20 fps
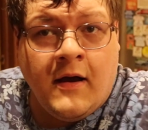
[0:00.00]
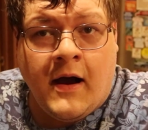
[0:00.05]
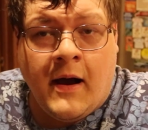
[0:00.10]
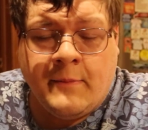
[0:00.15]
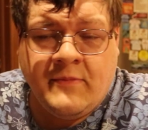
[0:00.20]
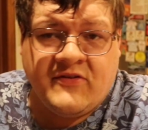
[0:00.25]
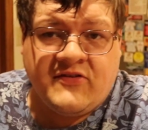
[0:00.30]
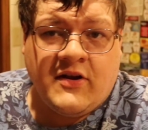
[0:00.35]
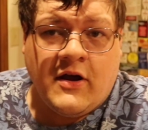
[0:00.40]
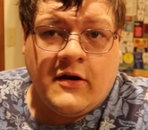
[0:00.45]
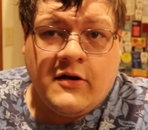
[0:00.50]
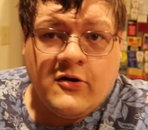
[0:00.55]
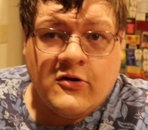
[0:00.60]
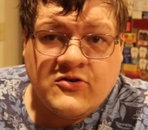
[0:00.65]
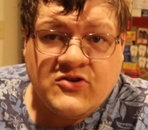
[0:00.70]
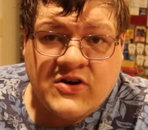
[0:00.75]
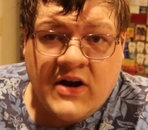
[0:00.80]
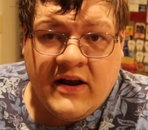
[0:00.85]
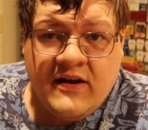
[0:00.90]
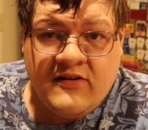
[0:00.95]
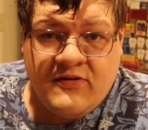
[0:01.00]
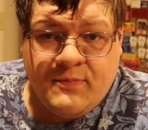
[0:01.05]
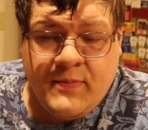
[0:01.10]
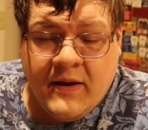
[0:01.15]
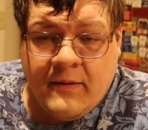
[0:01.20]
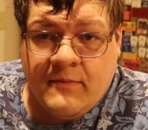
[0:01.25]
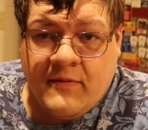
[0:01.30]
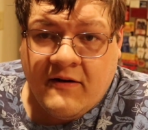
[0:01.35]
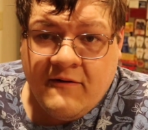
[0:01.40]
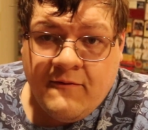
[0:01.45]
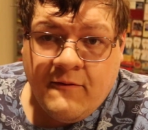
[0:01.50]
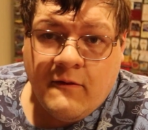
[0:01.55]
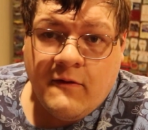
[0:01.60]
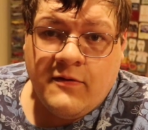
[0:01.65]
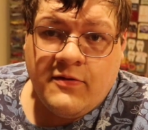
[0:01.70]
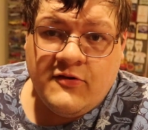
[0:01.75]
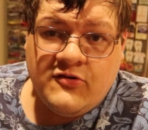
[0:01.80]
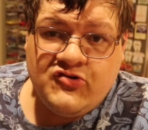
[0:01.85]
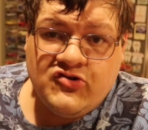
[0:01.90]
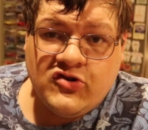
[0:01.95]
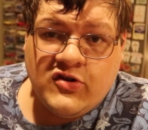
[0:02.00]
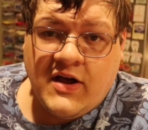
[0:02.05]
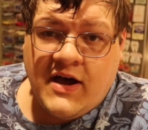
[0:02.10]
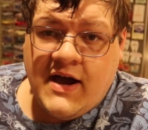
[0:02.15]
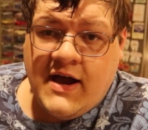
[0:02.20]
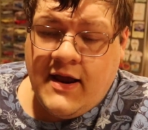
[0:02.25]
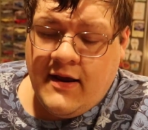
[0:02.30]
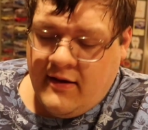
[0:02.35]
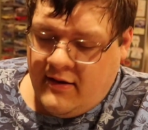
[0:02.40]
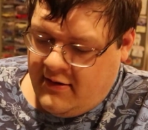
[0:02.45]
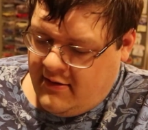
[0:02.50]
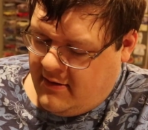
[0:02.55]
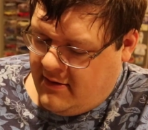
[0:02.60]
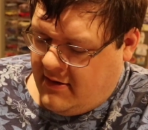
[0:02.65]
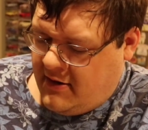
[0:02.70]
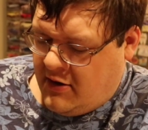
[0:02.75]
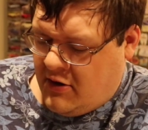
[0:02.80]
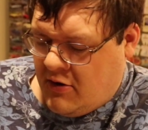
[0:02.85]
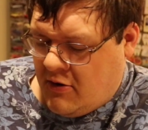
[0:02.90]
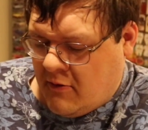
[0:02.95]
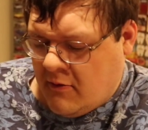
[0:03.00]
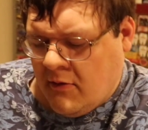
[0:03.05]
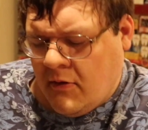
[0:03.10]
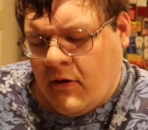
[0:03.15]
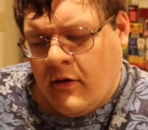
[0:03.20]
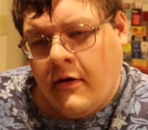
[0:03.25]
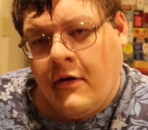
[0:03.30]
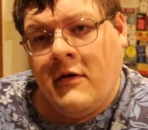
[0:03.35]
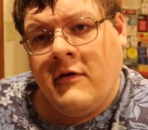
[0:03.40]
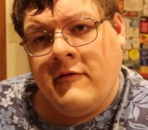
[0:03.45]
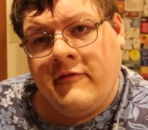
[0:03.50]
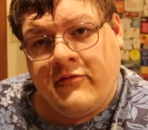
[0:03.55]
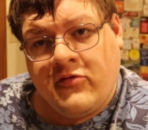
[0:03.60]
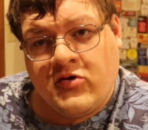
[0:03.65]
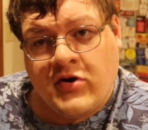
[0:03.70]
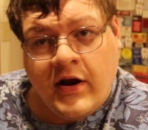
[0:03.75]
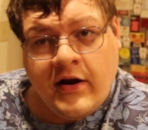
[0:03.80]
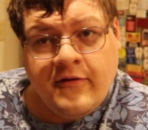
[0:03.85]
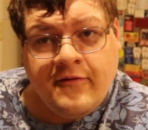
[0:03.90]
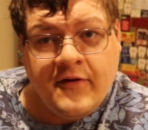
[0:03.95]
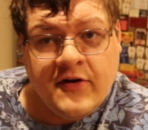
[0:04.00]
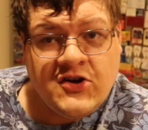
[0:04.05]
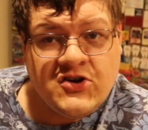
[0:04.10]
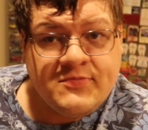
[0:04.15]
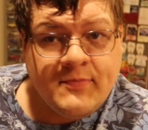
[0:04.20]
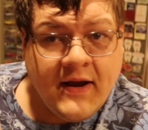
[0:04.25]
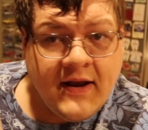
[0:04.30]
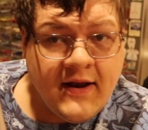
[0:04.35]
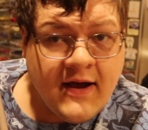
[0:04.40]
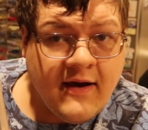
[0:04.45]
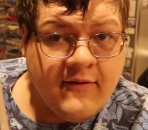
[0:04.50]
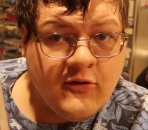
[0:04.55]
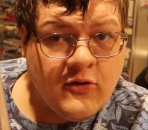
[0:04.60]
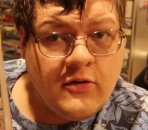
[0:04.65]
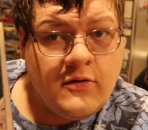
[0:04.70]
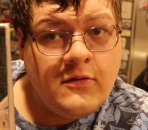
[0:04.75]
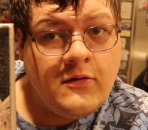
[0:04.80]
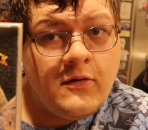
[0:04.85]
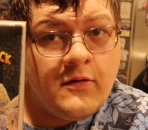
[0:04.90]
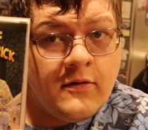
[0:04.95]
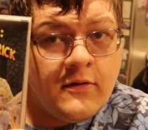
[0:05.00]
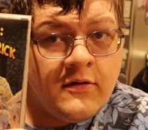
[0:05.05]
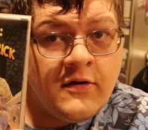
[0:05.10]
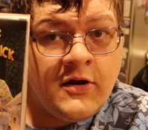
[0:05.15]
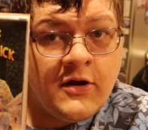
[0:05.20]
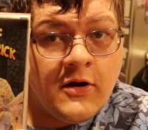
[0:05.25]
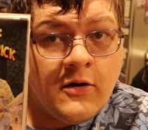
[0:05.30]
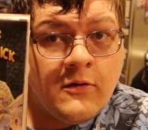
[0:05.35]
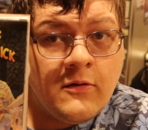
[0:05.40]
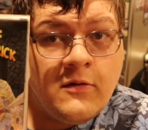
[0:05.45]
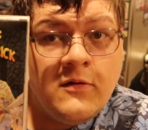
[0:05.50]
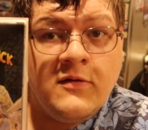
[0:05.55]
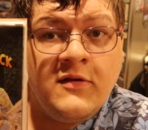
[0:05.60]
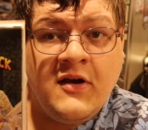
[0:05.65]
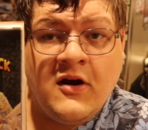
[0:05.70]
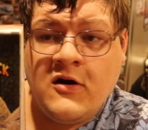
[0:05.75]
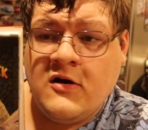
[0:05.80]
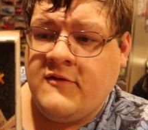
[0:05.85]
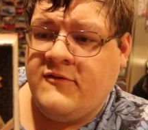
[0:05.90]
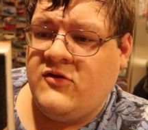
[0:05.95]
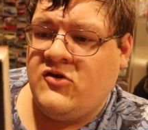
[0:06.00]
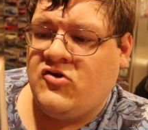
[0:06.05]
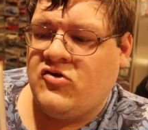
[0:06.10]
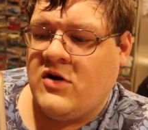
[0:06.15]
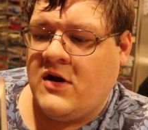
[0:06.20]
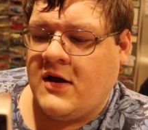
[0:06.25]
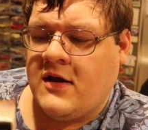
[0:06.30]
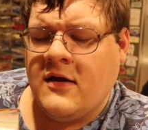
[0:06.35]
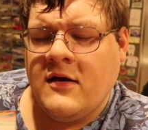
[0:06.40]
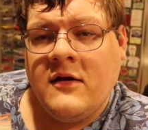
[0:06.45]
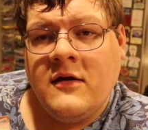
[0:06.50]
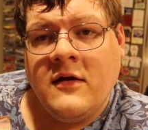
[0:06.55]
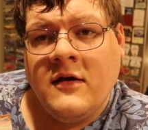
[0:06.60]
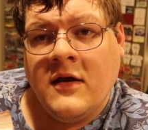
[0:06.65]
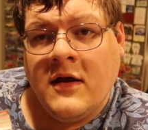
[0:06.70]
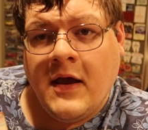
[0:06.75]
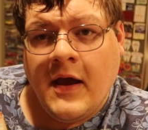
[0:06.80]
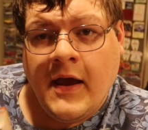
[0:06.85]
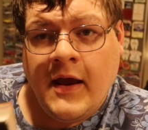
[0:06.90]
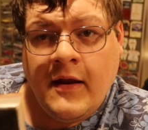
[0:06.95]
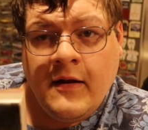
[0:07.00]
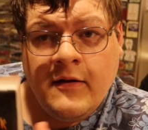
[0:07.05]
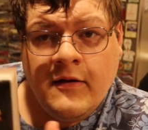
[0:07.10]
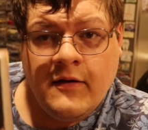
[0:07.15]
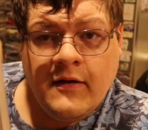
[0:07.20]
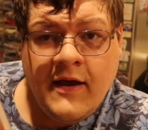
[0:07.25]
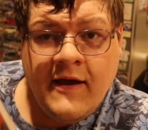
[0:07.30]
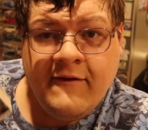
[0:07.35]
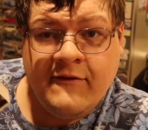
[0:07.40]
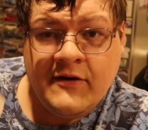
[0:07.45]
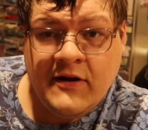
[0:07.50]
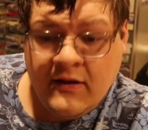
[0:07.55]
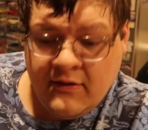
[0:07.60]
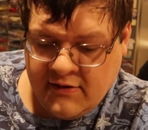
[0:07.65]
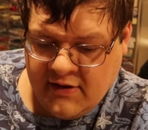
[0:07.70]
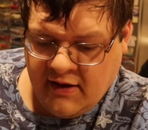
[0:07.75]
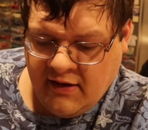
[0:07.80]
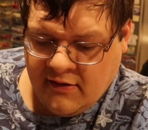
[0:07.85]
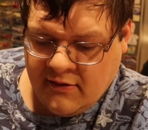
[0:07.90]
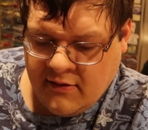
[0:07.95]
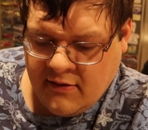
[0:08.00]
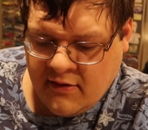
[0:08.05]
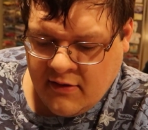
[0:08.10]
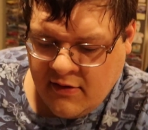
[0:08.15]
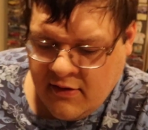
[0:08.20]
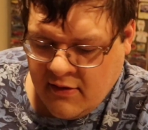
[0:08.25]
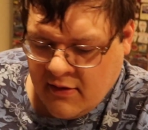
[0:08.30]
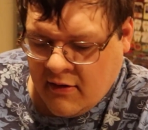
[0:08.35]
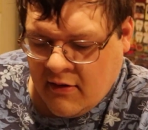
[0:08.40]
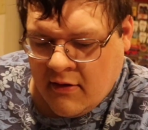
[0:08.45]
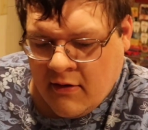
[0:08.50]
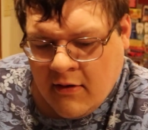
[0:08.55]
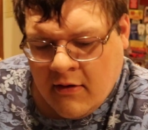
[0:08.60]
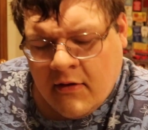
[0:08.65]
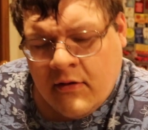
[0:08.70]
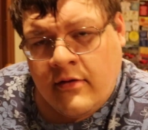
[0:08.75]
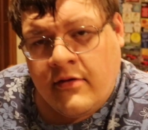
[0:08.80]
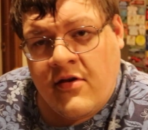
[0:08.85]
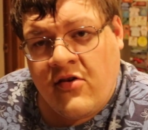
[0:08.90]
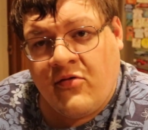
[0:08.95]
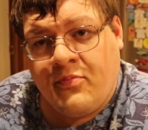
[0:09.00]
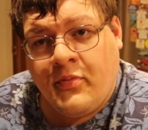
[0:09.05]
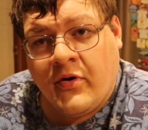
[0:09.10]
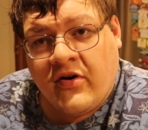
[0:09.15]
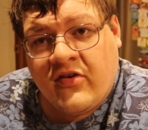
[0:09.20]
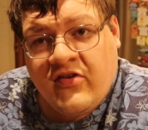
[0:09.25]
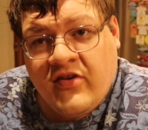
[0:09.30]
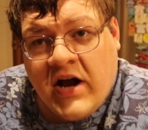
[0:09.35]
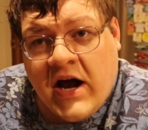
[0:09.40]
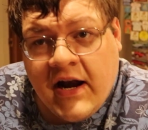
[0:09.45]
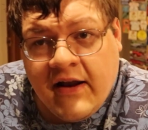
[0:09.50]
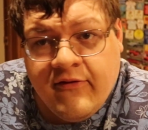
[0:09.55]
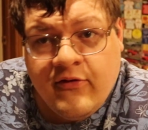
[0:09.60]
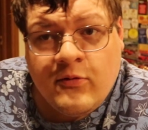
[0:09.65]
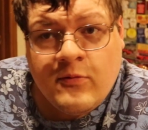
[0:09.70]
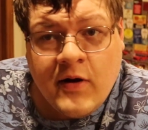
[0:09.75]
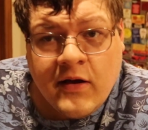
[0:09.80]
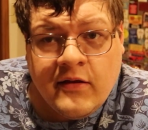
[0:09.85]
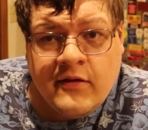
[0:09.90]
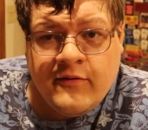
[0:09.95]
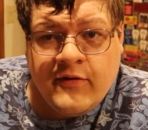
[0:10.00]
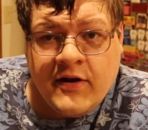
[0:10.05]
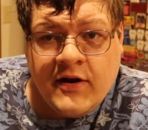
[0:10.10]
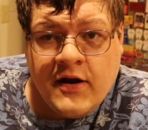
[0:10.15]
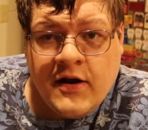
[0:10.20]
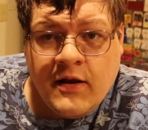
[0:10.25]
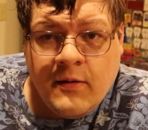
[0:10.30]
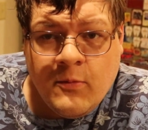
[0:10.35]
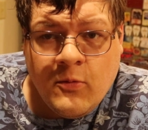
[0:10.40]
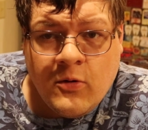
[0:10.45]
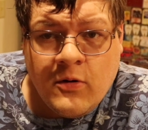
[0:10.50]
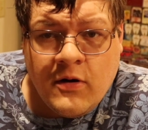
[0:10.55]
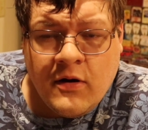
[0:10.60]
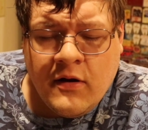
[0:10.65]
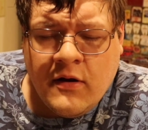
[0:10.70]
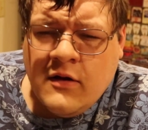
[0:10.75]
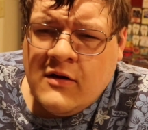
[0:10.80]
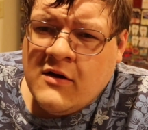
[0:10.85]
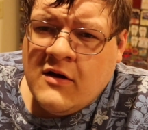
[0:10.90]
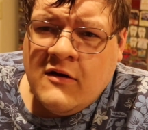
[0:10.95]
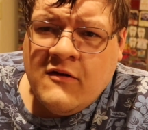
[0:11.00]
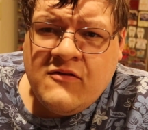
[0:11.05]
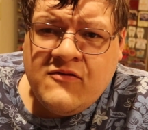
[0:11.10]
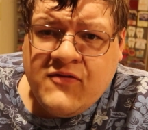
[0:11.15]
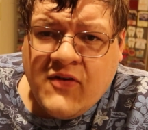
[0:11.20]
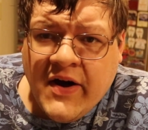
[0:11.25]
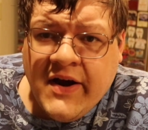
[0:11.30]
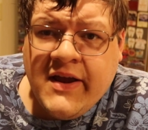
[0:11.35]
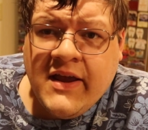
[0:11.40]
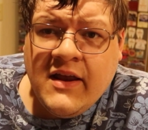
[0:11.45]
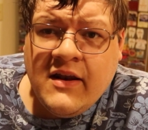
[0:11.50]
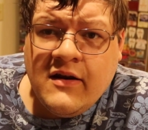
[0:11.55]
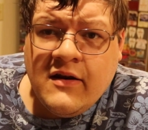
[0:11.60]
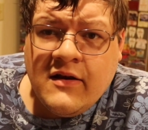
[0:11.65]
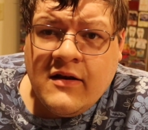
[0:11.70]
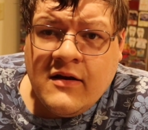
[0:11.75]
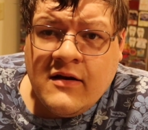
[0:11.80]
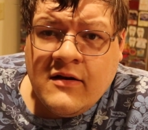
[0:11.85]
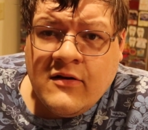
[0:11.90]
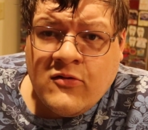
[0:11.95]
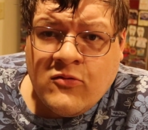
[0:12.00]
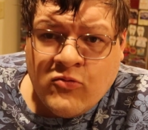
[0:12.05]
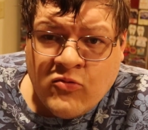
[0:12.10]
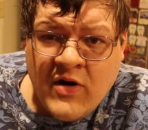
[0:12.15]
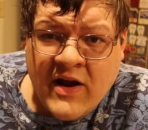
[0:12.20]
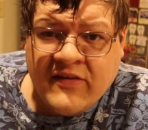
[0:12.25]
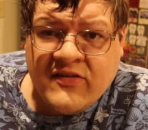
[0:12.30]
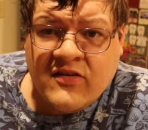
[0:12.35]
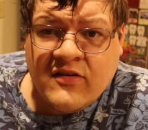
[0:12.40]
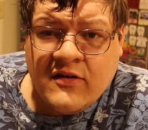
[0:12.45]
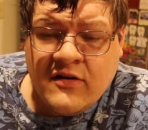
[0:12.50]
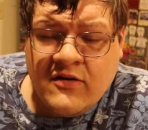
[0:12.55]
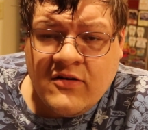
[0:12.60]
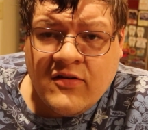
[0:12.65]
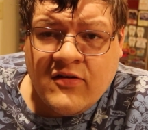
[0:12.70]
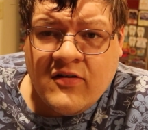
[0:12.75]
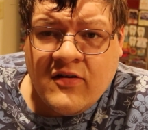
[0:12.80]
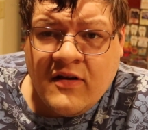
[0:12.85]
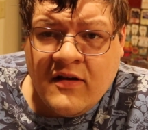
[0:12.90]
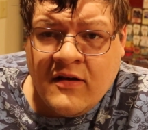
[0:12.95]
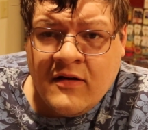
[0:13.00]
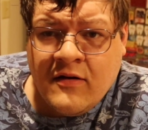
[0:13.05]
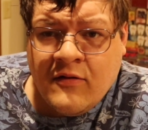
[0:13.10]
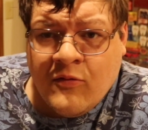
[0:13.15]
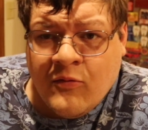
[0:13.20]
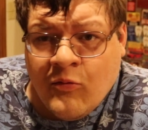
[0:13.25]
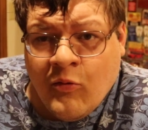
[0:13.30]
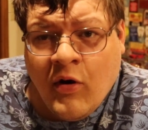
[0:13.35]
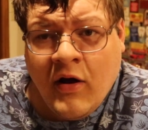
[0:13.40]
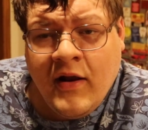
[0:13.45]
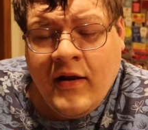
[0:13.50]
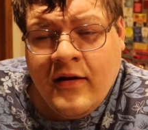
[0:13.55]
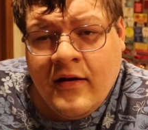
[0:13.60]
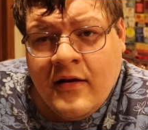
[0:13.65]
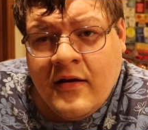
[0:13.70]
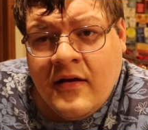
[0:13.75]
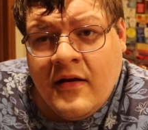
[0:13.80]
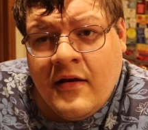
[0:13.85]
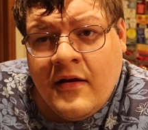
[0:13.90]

I'm just out here trying to spend my 4th of July, you know, trying to finish my novel, you know, The Art of the Trick. And evidently, this book's not even relevant anymore. Fucking wrestlers won